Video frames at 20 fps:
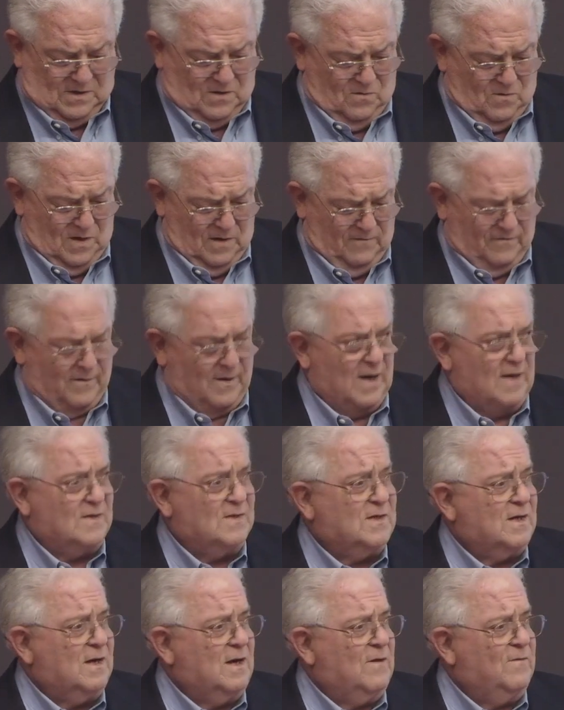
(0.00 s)
to win
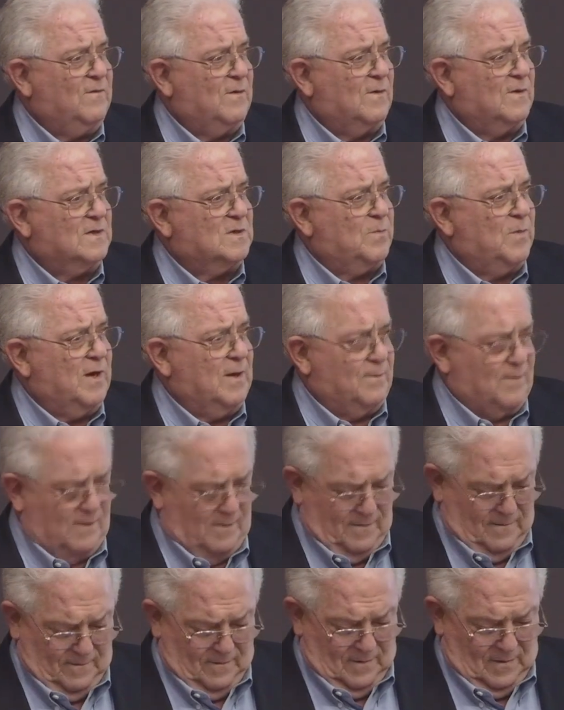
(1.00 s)
friends and influence
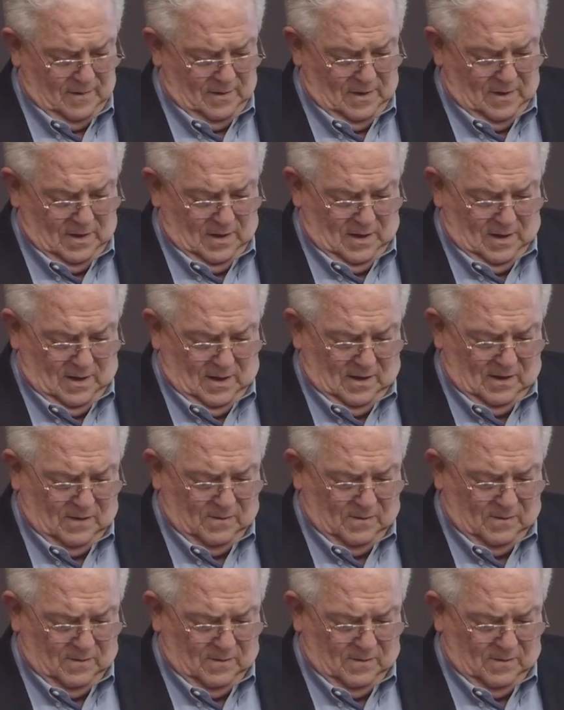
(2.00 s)
people. In